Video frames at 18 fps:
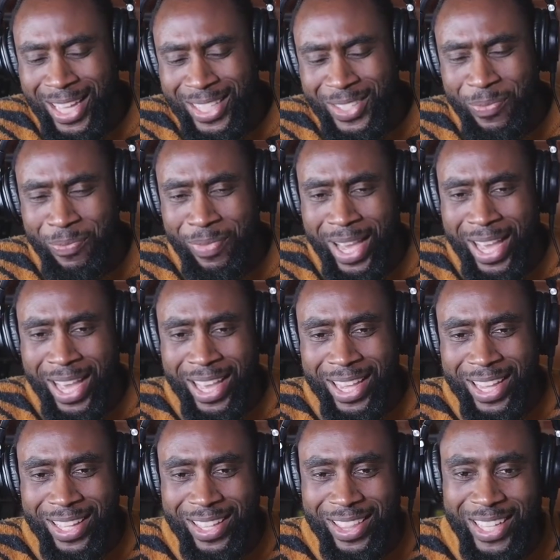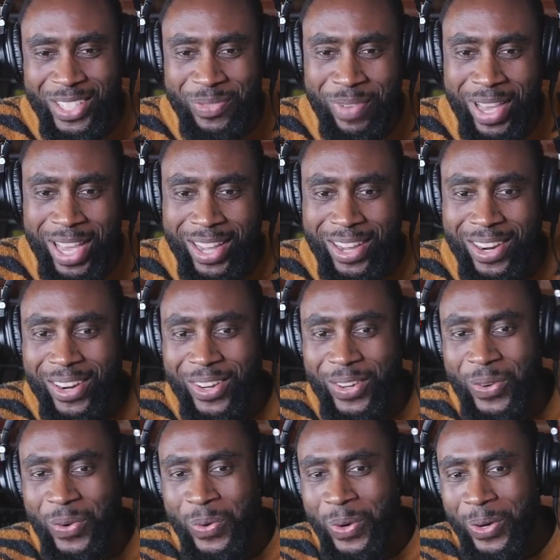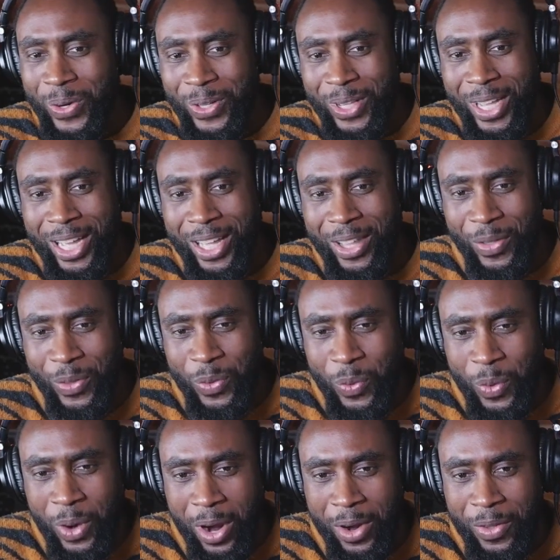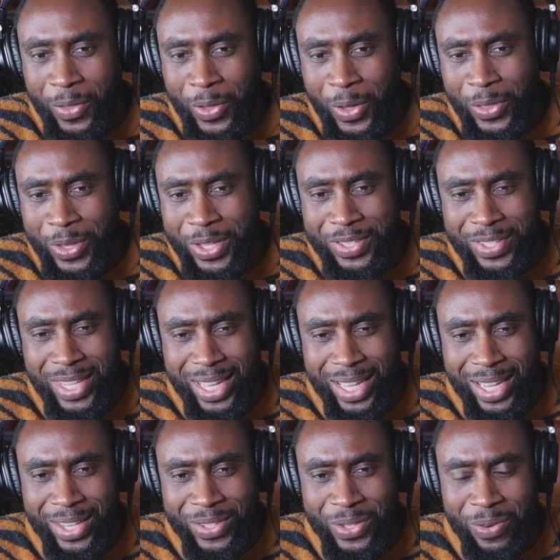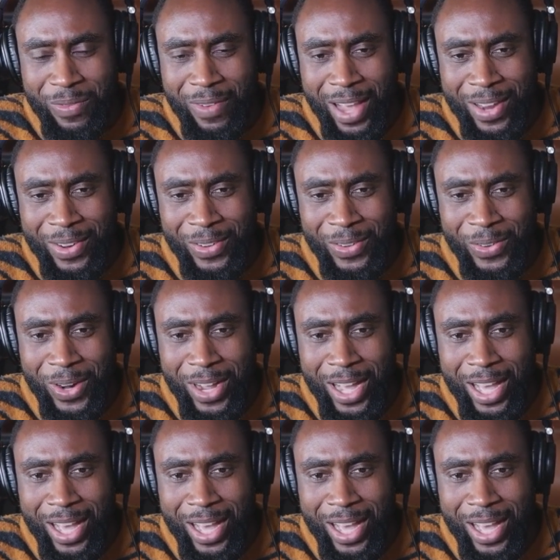back. That's back hardcore. Like, are these CDs or vinyl, or how